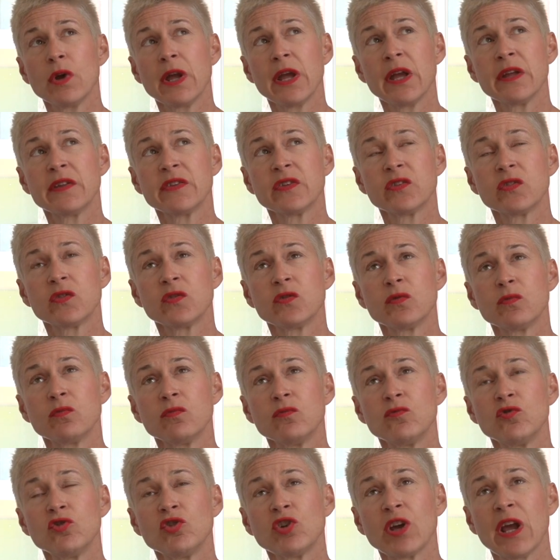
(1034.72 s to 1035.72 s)
it's
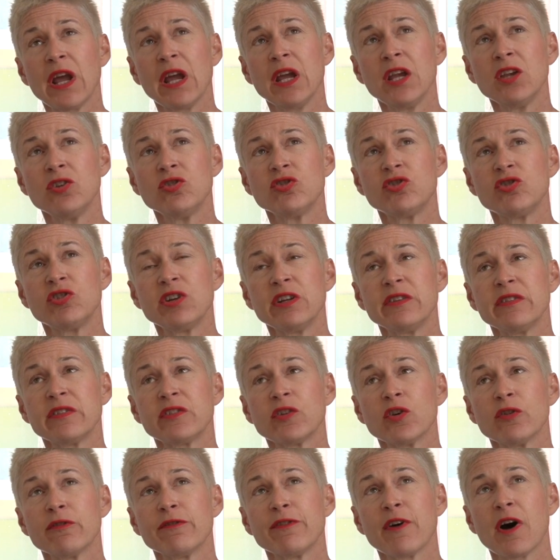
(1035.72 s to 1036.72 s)
changed
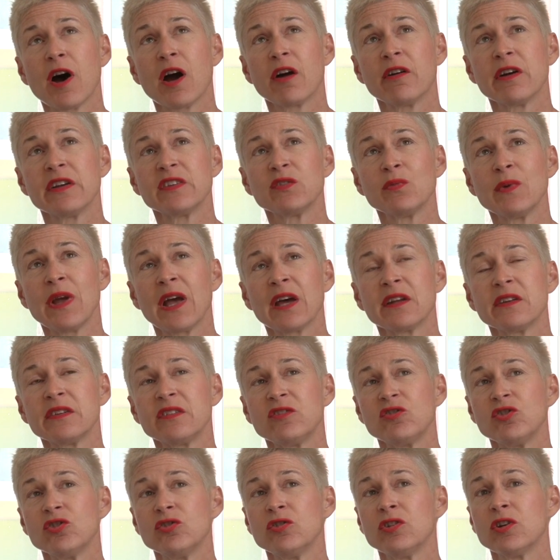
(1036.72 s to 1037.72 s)
insofar as we had a
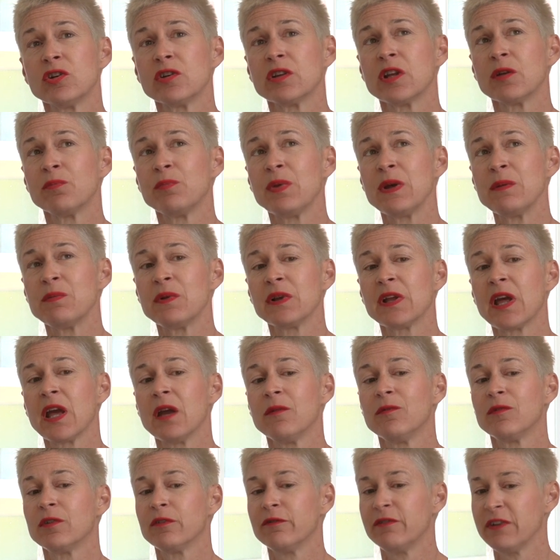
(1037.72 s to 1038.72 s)
studio that people
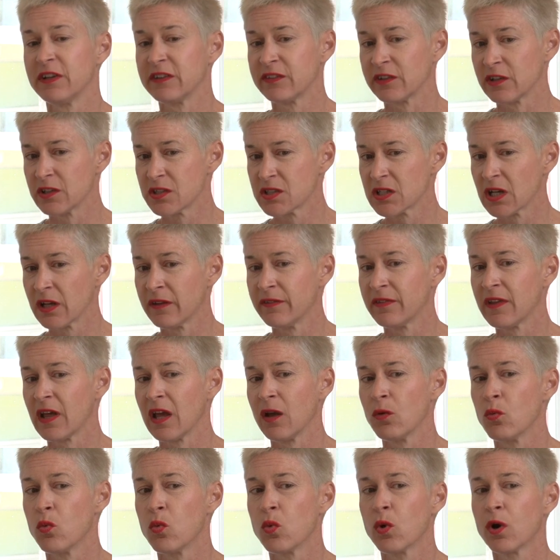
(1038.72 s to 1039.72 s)
came to visit, and
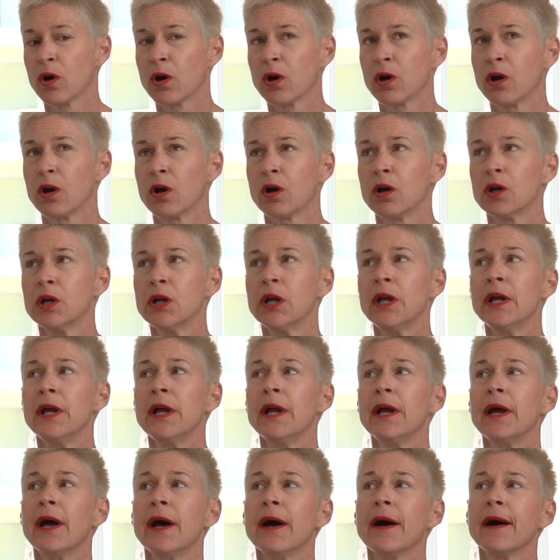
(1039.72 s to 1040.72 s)
they were
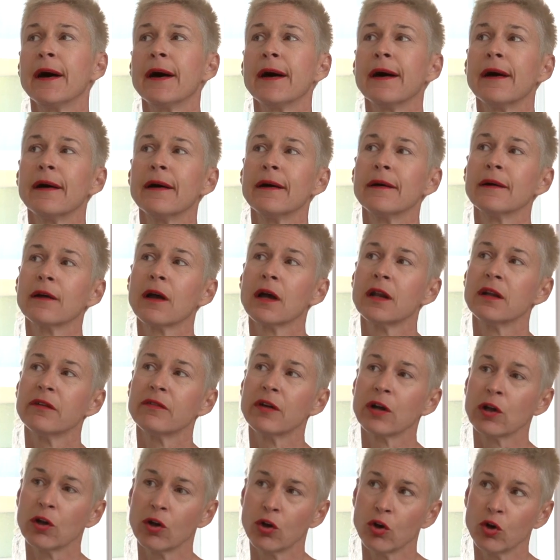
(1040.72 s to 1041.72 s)
kind of
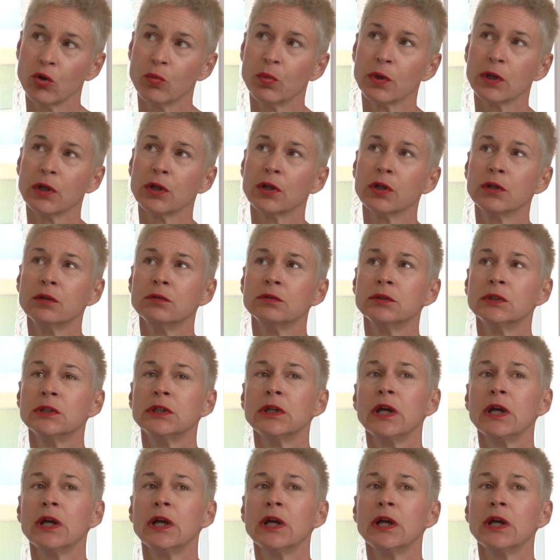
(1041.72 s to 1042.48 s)
a global